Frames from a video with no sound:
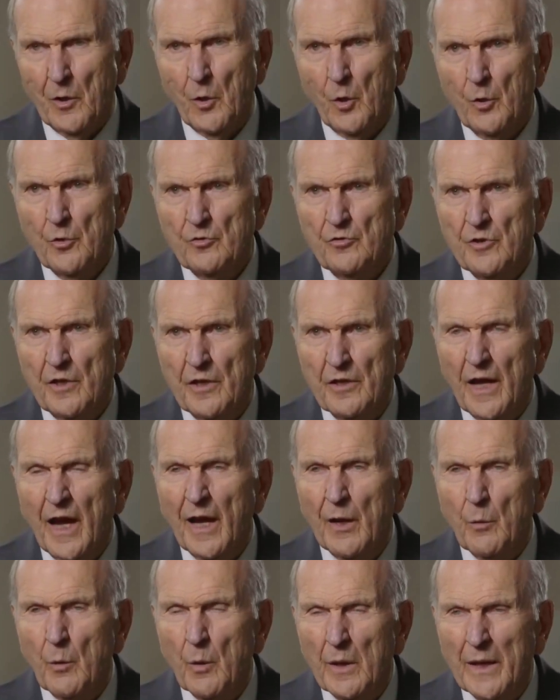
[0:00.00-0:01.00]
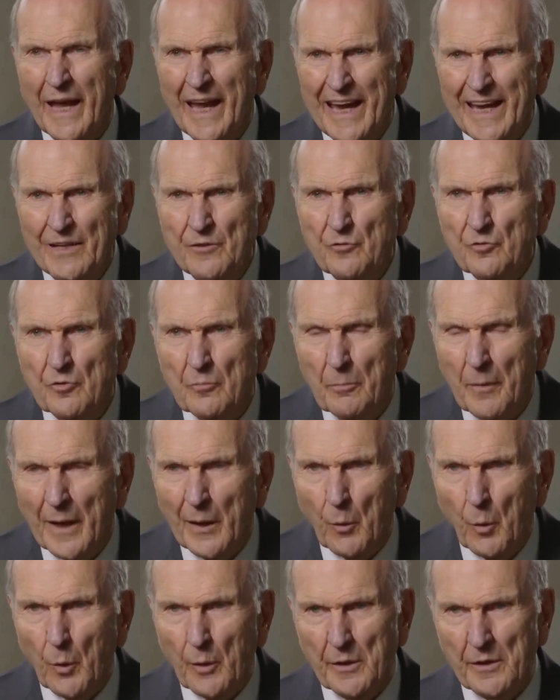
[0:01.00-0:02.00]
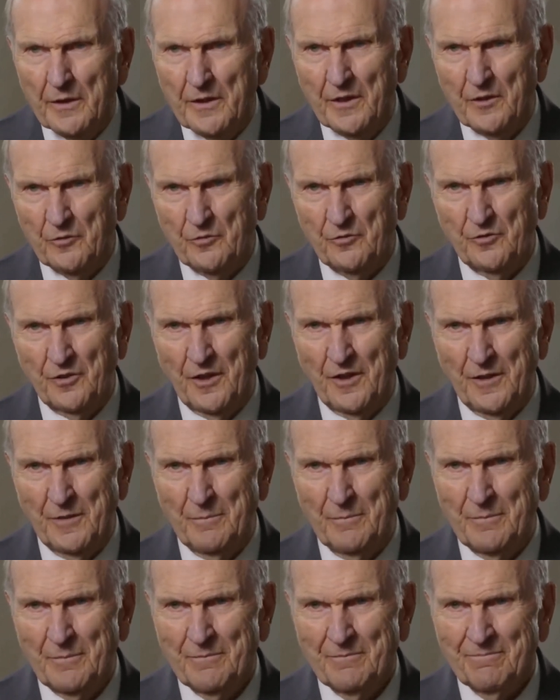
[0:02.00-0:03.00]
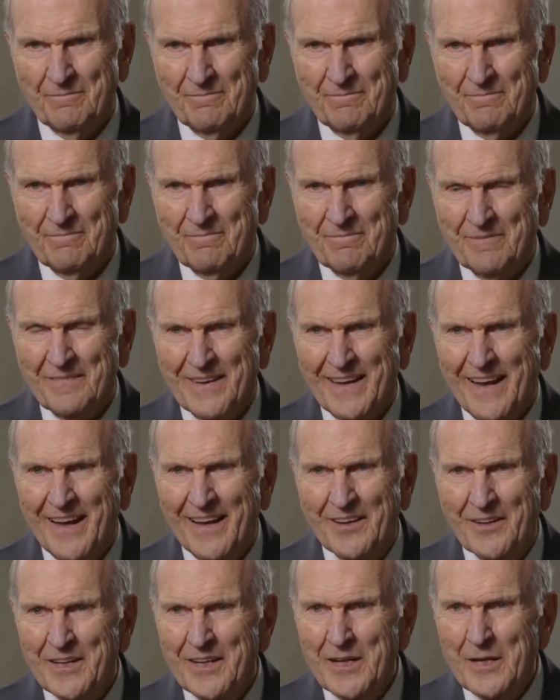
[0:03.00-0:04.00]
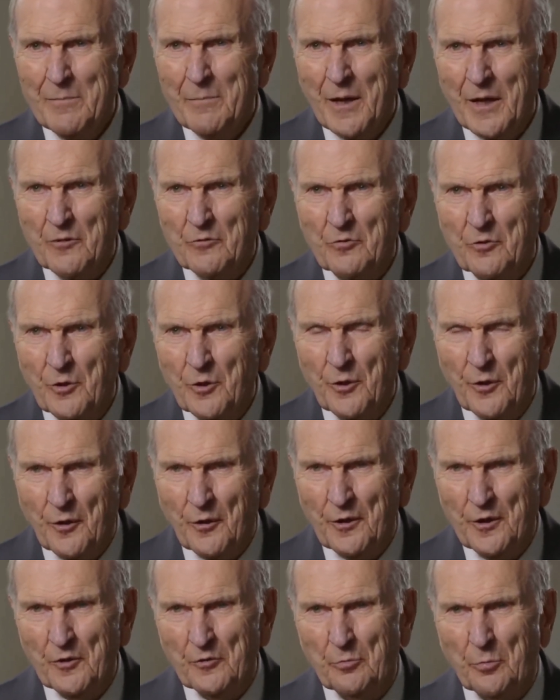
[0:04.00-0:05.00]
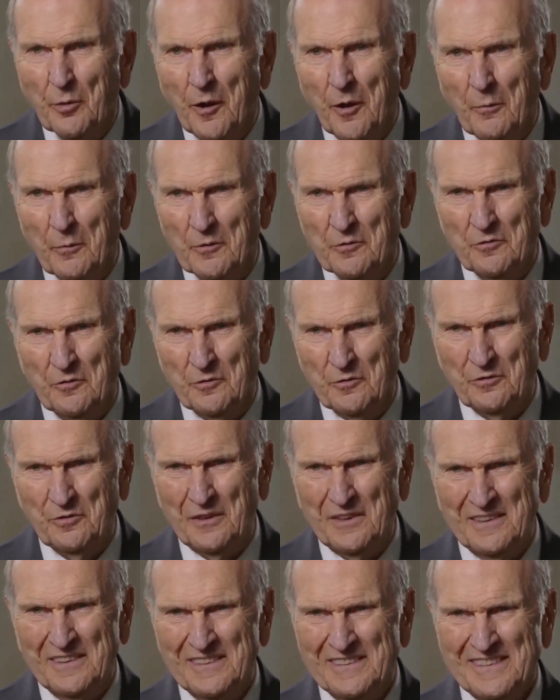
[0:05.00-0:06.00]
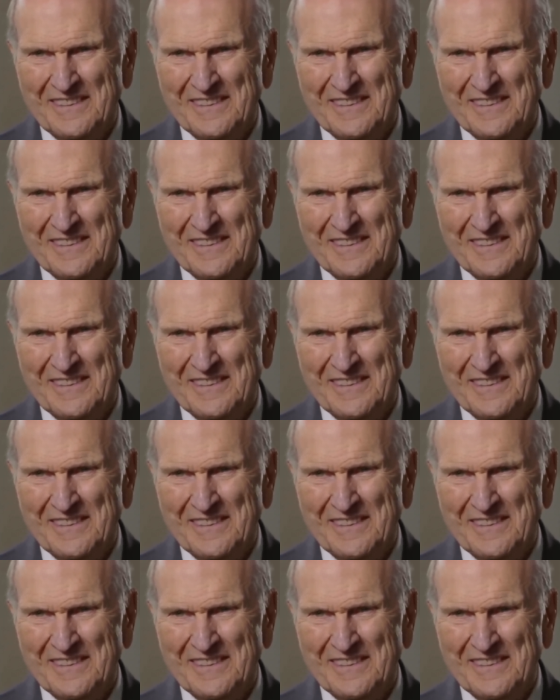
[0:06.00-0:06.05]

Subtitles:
The Lord said, I will hasten my work in its time. And he makes good on his promises.